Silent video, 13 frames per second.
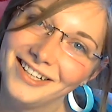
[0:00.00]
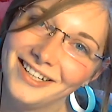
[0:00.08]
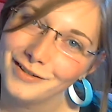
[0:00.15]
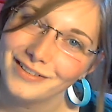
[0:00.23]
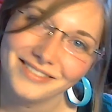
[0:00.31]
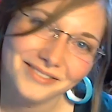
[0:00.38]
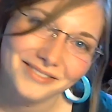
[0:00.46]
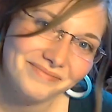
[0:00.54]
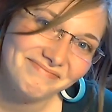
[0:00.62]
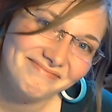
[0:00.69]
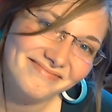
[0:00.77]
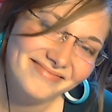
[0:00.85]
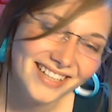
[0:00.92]
So,
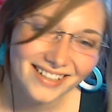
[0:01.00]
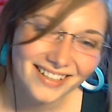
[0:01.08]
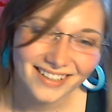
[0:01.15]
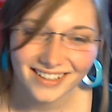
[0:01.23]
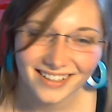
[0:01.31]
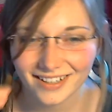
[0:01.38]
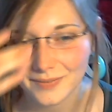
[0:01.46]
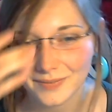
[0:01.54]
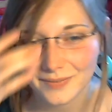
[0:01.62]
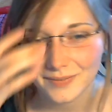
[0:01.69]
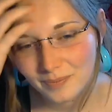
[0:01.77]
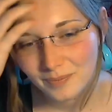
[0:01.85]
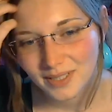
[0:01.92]

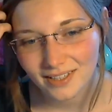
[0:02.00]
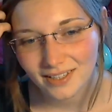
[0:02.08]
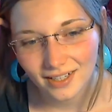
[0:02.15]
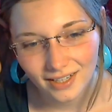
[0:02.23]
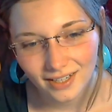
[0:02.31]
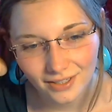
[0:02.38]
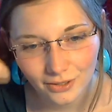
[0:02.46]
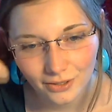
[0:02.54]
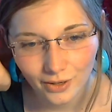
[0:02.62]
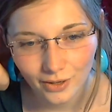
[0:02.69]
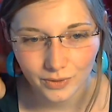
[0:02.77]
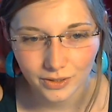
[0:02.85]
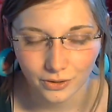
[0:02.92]
but then again, you know, I
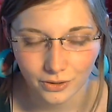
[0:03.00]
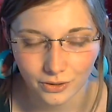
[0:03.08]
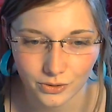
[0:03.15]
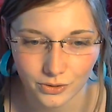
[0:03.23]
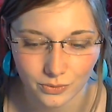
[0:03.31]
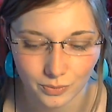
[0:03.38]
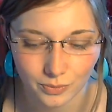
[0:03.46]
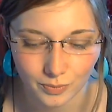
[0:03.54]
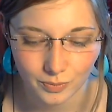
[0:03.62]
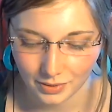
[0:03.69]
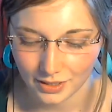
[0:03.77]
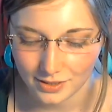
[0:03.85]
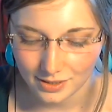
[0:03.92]
want to go to many
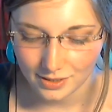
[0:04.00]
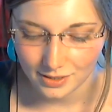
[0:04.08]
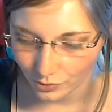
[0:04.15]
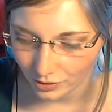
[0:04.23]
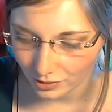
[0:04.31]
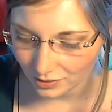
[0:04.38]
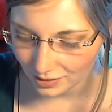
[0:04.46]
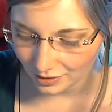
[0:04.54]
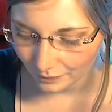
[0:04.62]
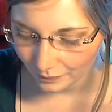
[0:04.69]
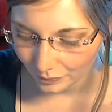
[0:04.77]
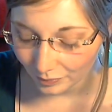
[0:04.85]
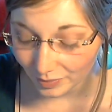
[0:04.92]
places in the world still.
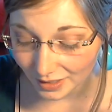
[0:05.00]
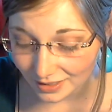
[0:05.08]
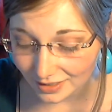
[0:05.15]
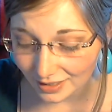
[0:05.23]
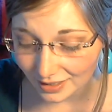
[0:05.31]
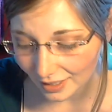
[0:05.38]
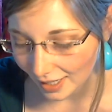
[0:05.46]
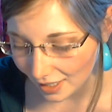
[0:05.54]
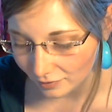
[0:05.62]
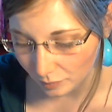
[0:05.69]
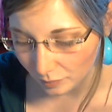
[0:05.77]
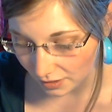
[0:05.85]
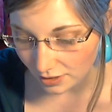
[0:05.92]
But sadly, I haven't
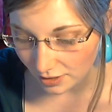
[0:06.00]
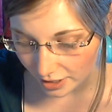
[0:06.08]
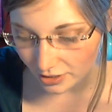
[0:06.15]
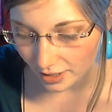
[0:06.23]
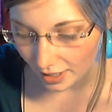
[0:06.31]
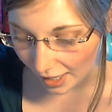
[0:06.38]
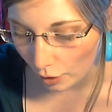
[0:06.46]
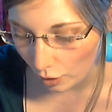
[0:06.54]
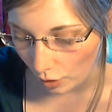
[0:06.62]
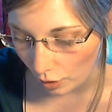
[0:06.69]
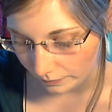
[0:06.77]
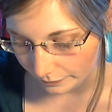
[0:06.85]
been to Asia at all.